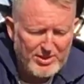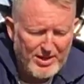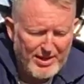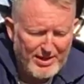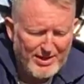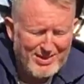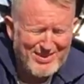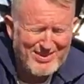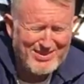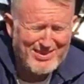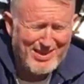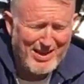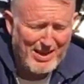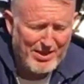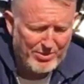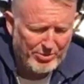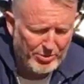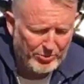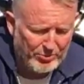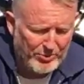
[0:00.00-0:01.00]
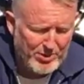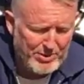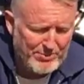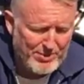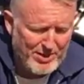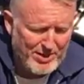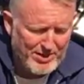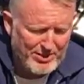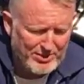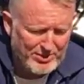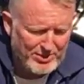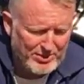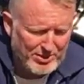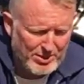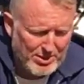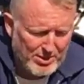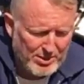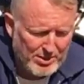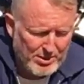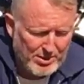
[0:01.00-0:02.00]
seconds and 3 minutes,
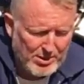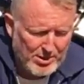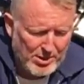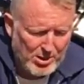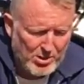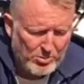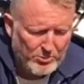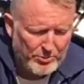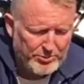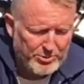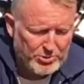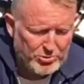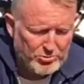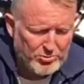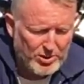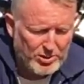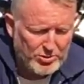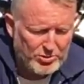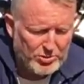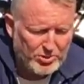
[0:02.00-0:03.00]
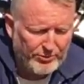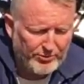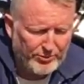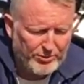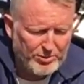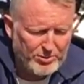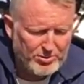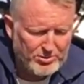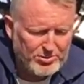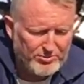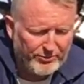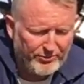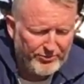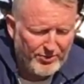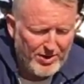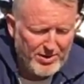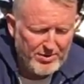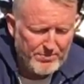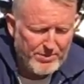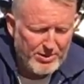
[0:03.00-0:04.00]
with the structure for this
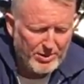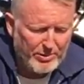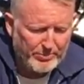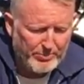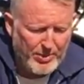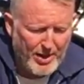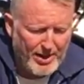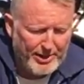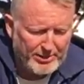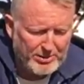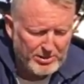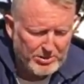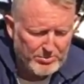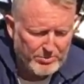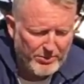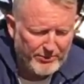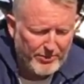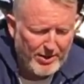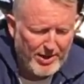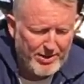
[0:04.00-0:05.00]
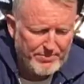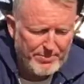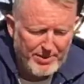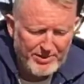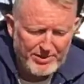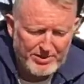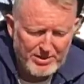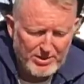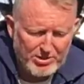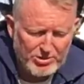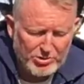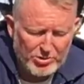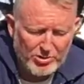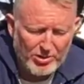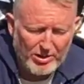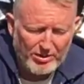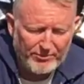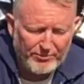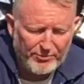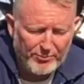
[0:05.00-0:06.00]
fundamental practice provided by the
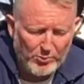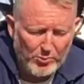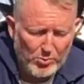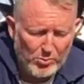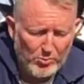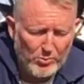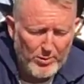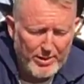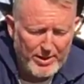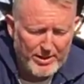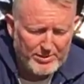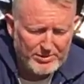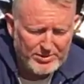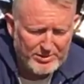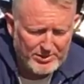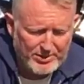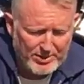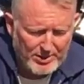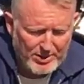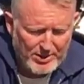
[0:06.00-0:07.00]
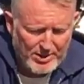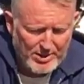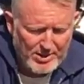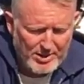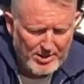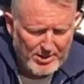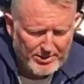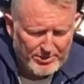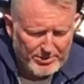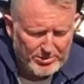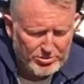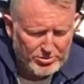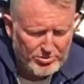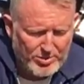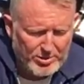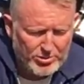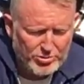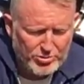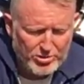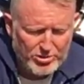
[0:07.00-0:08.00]
teacher in 4 ways. This
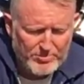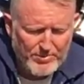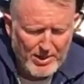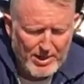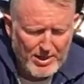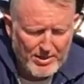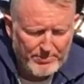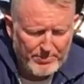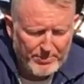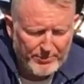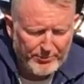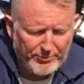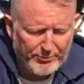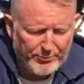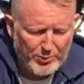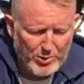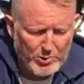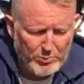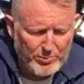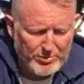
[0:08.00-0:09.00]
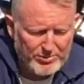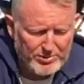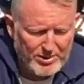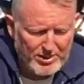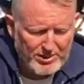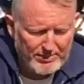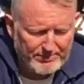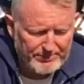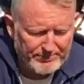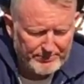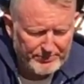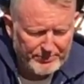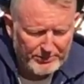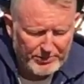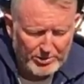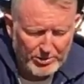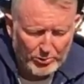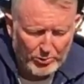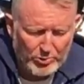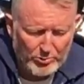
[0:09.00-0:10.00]
structure is made up of frequency,
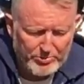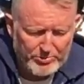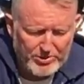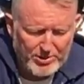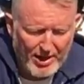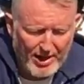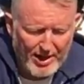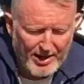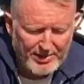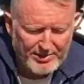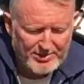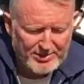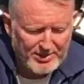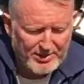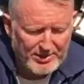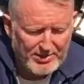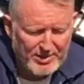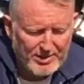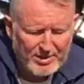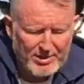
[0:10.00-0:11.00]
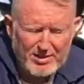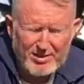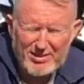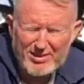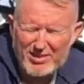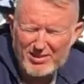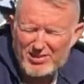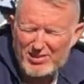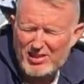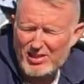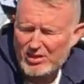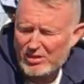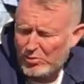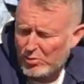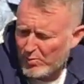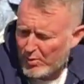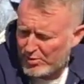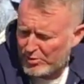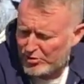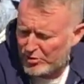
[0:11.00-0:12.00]
the group size, the seed
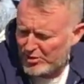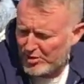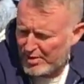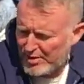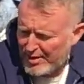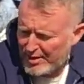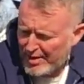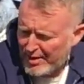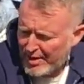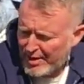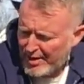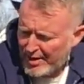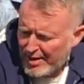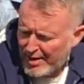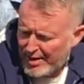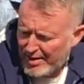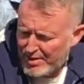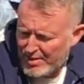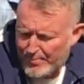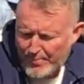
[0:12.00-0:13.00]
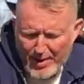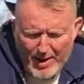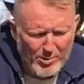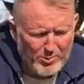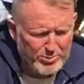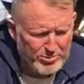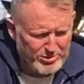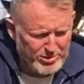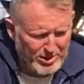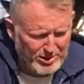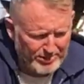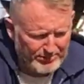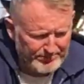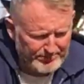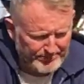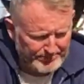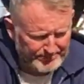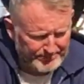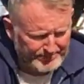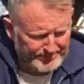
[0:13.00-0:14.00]
question, and the power zone.
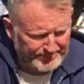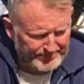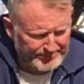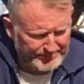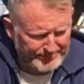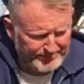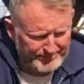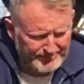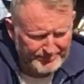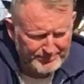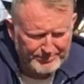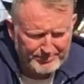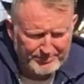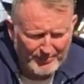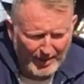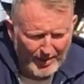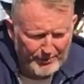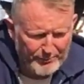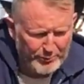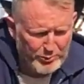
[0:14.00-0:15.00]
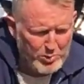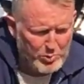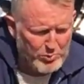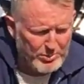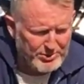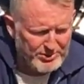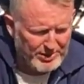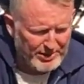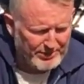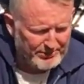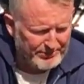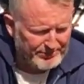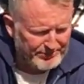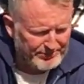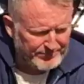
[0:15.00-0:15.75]
Frequency.